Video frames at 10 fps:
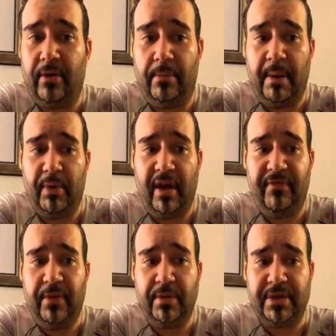don't remember.
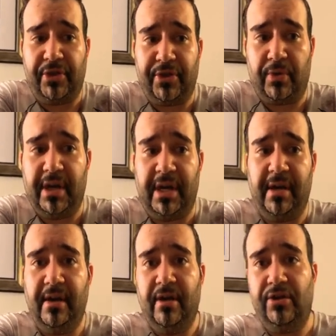If it was a 3,
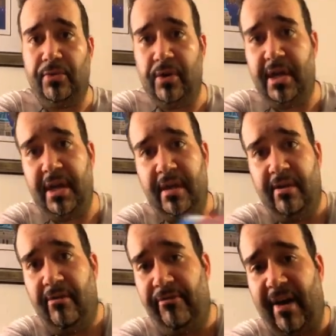3,
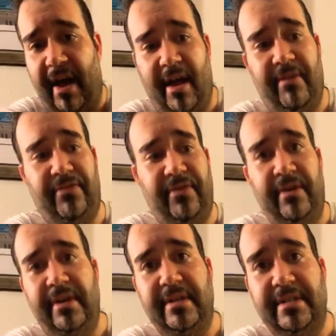
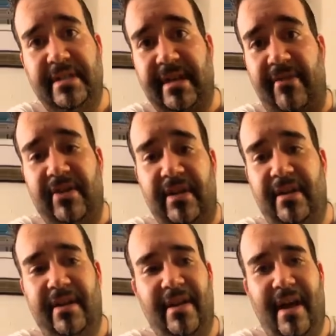5,
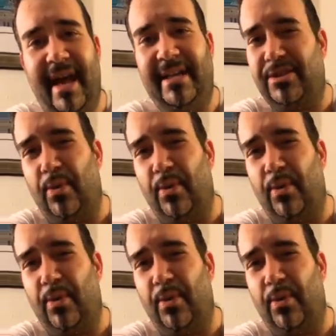7, 8,